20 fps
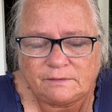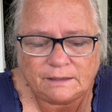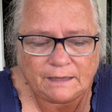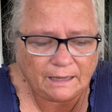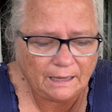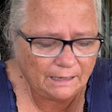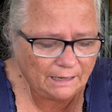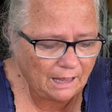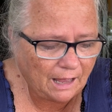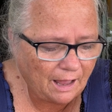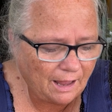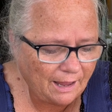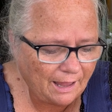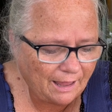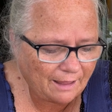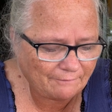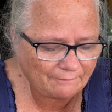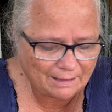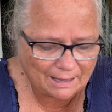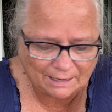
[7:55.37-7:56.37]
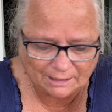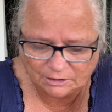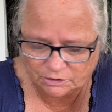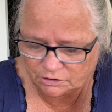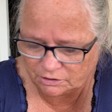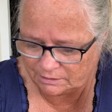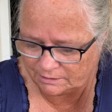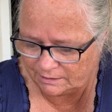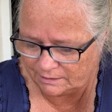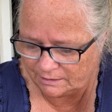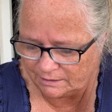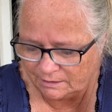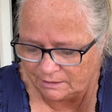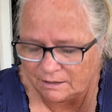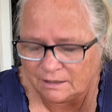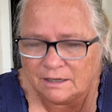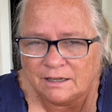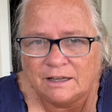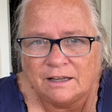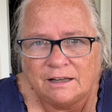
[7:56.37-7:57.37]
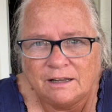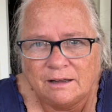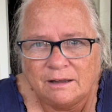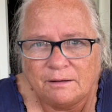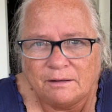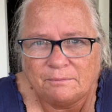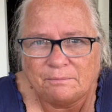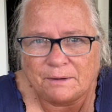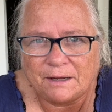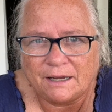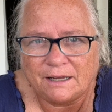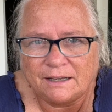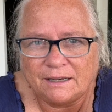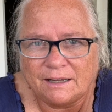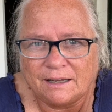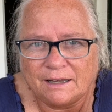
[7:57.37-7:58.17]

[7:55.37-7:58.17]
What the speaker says: and I have actually been